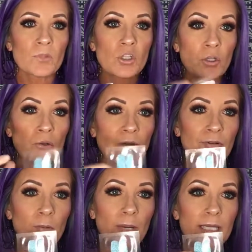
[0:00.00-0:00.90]
two
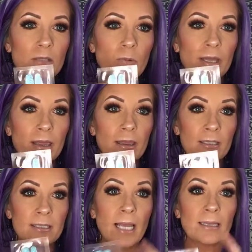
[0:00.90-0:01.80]
different ways with
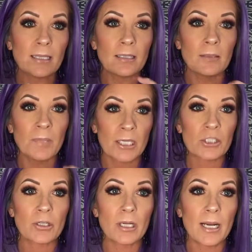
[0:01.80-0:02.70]
the set, the
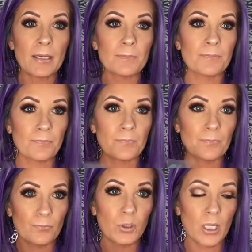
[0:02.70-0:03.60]
picture that I
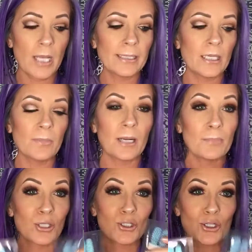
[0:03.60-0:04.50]
put on there, but I'm
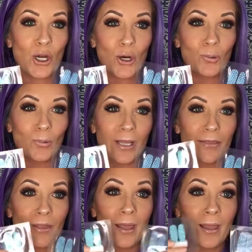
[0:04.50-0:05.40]
gonna show with
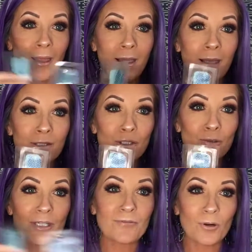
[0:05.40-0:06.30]

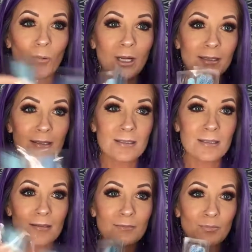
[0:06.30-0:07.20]
two different
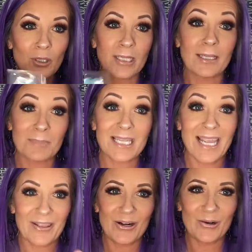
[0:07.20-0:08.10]
ones, putting them
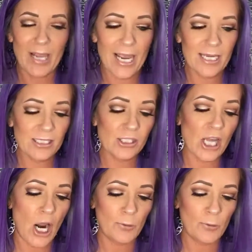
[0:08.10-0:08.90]
together, okay? So,